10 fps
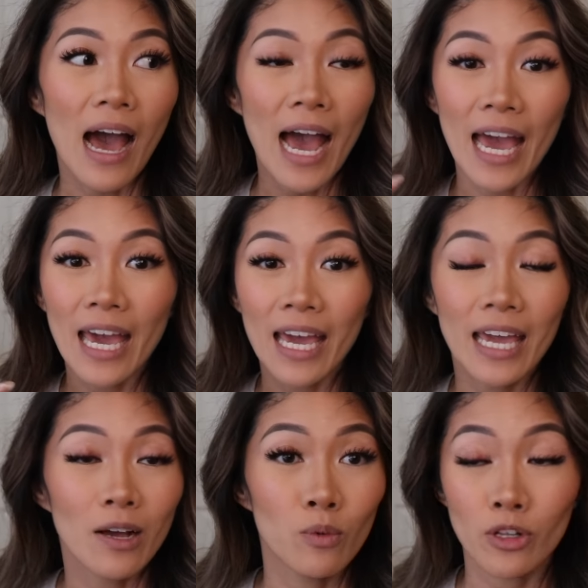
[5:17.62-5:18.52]

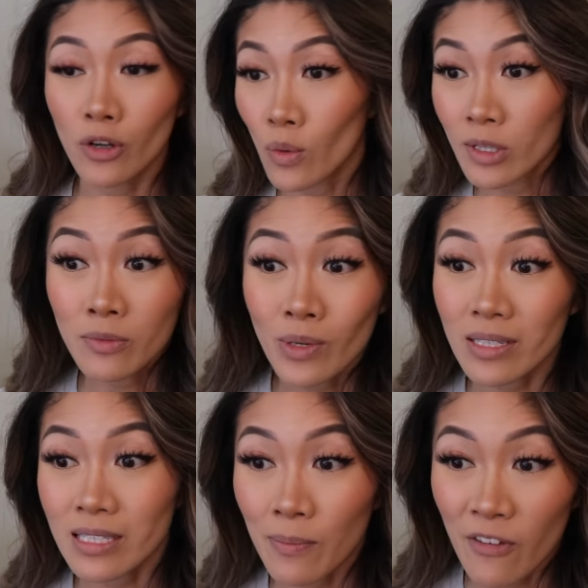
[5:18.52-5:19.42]
I wouldn't know
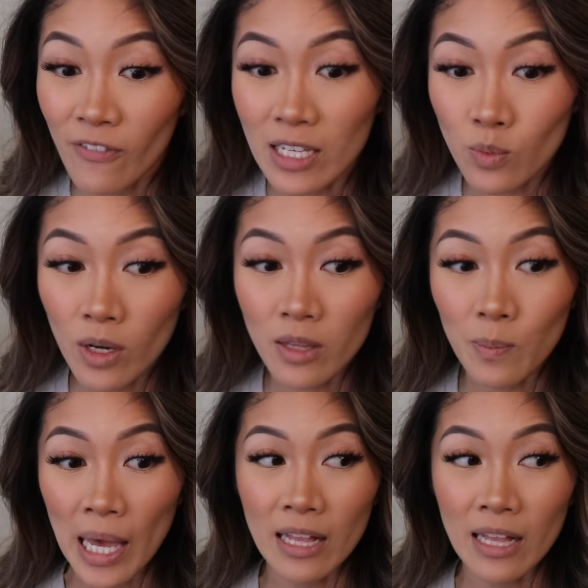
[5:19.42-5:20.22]
what to set my face with,